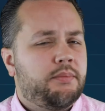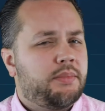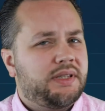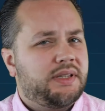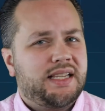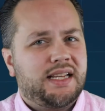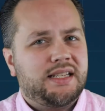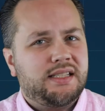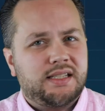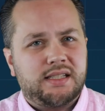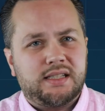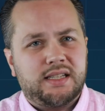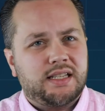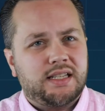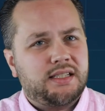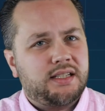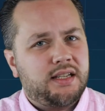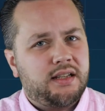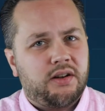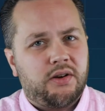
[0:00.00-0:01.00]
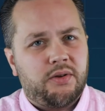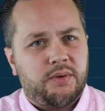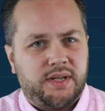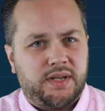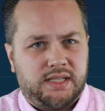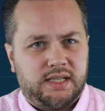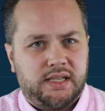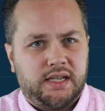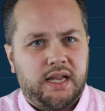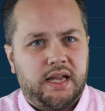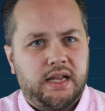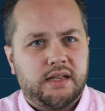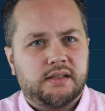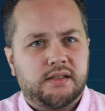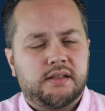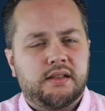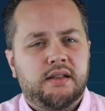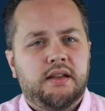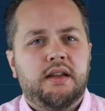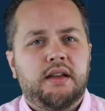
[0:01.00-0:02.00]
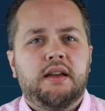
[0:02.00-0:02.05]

But that's not always the case.